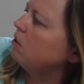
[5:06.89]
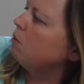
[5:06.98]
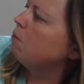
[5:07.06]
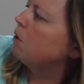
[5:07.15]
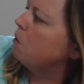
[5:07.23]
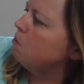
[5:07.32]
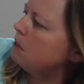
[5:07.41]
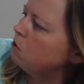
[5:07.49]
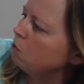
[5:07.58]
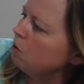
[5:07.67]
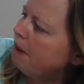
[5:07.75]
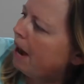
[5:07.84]
room
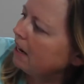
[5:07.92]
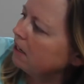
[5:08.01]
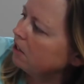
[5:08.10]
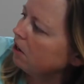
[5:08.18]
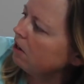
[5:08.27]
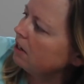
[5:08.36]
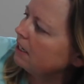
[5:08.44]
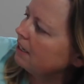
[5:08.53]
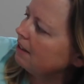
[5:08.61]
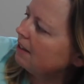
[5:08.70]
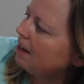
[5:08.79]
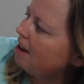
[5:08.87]
and drew back his
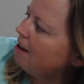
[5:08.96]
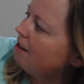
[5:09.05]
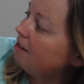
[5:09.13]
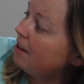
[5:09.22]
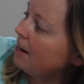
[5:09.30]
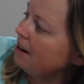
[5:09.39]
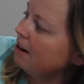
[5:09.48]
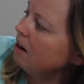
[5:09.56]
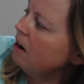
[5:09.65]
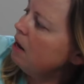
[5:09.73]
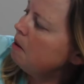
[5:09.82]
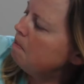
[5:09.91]
curtains.
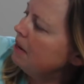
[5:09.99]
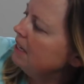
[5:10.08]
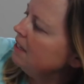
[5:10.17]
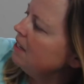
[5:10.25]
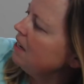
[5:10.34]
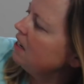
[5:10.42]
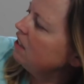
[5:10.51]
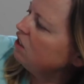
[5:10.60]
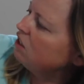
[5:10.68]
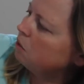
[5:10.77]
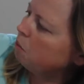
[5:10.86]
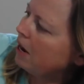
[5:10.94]
There, bending
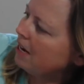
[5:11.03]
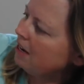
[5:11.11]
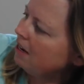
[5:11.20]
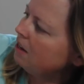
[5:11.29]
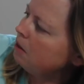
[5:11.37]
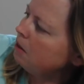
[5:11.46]
and swaying in the